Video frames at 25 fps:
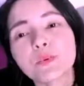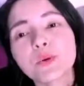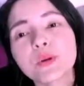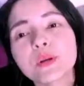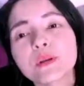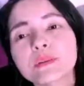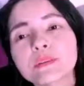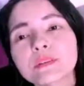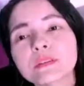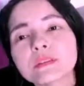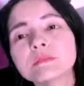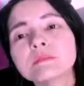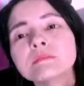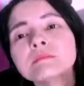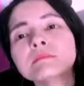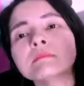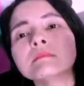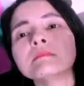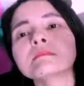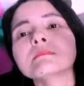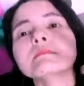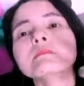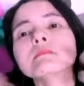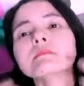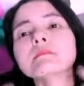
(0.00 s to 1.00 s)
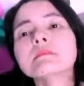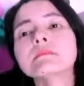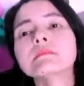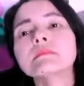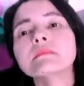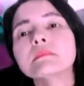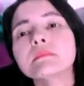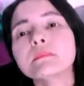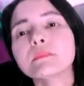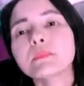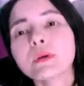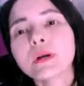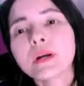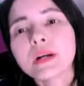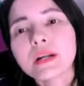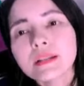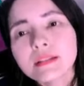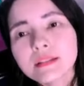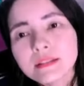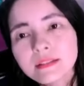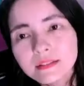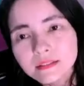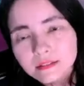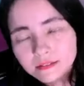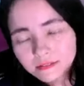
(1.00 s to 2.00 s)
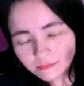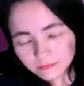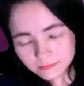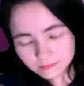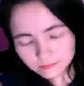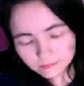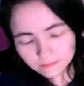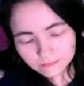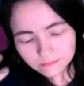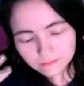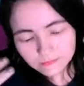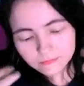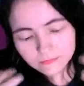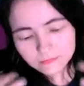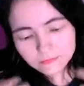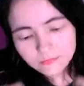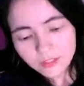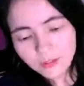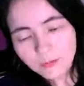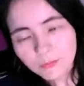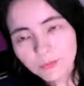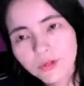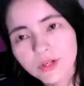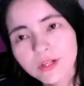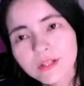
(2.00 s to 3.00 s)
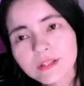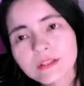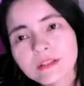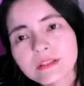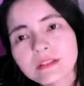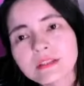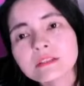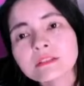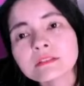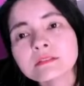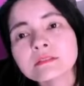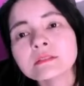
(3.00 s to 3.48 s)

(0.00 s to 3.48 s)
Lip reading: Breathe. Breathe. Breathe.